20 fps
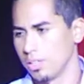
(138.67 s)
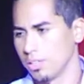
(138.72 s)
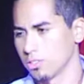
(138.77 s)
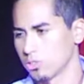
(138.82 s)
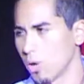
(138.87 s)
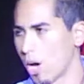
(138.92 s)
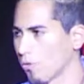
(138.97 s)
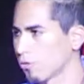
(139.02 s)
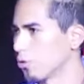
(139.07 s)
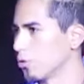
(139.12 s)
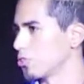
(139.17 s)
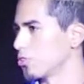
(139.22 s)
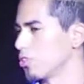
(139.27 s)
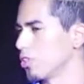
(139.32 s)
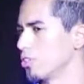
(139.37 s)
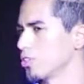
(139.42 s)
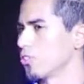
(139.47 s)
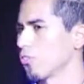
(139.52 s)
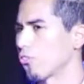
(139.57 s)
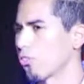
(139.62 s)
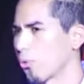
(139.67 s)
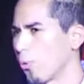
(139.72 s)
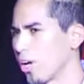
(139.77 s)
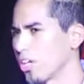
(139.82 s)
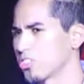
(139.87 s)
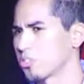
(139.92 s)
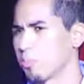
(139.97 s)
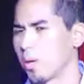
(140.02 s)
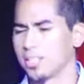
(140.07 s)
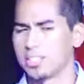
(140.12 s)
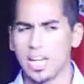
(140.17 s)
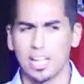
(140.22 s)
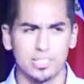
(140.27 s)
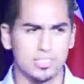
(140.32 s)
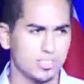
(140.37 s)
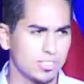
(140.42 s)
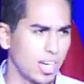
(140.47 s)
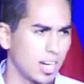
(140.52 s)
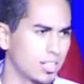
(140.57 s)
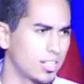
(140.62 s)
So after a series of threats, my dad
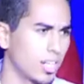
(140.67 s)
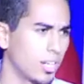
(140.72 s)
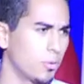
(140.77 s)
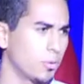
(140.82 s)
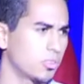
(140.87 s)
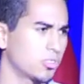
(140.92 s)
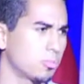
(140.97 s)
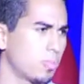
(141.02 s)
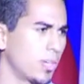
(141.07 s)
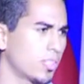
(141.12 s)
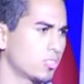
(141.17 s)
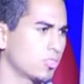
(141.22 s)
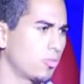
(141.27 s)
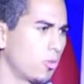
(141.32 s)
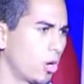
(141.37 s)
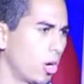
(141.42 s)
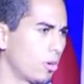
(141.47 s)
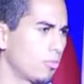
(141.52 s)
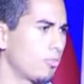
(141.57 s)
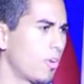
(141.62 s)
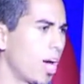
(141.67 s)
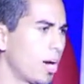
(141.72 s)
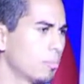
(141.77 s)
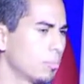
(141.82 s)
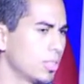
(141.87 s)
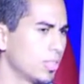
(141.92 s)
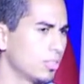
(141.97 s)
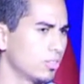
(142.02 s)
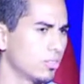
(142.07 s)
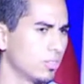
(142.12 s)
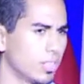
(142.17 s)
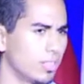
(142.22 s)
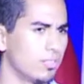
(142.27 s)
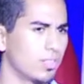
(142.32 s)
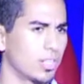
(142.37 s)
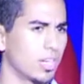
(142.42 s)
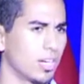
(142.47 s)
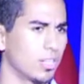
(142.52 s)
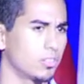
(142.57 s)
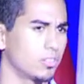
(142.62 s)
decided that it was best for our family to leave
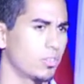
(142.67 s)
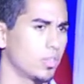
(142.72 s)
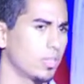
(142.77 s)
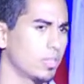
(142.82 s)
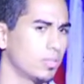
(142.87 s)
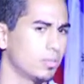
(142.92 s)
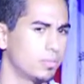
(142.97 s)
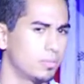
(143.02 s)
the country.